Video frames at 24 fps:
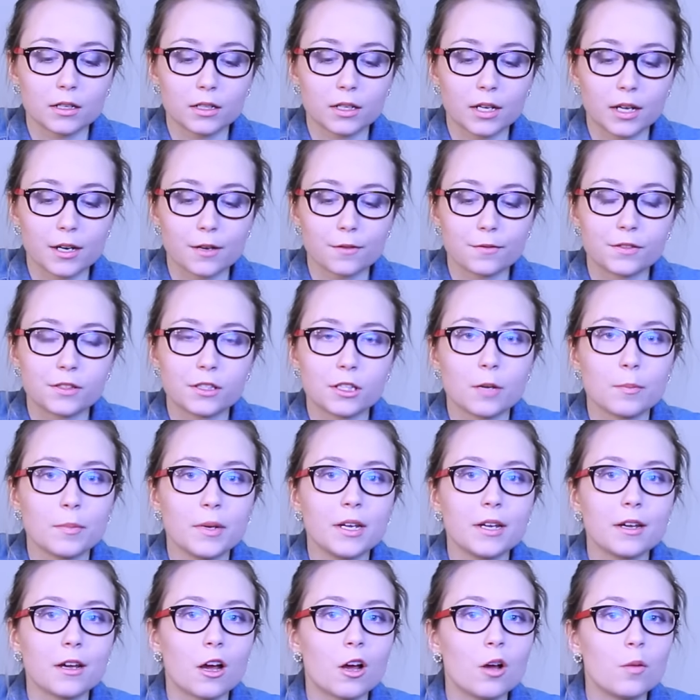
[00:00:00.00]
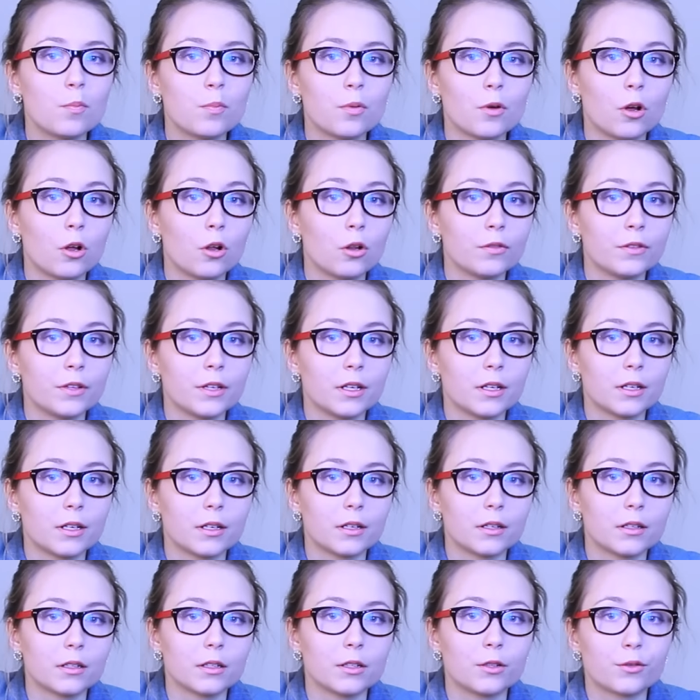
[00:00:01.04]
kind of summing up all
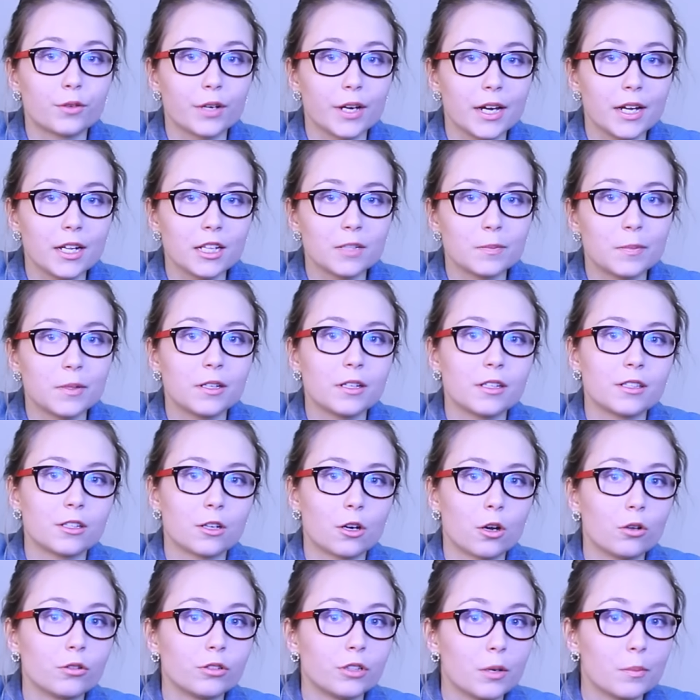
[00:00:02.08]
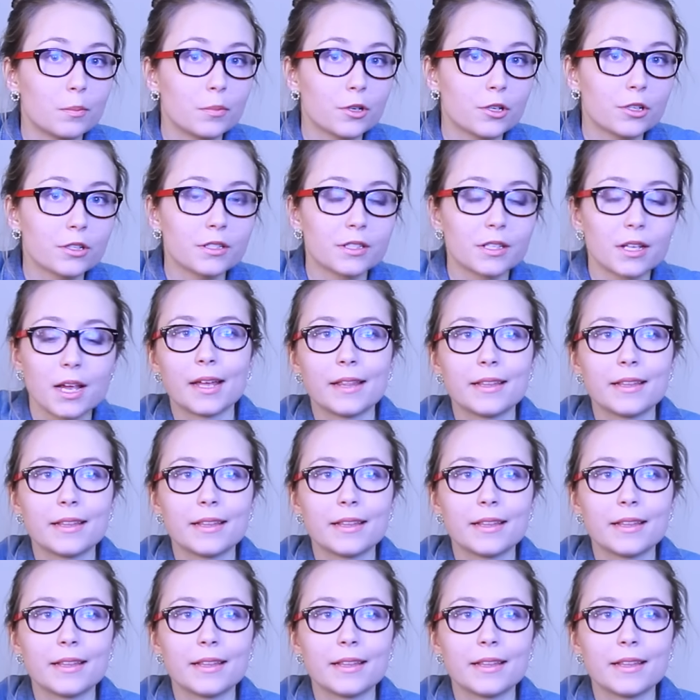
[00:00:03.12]
the grades, because they're all numbers,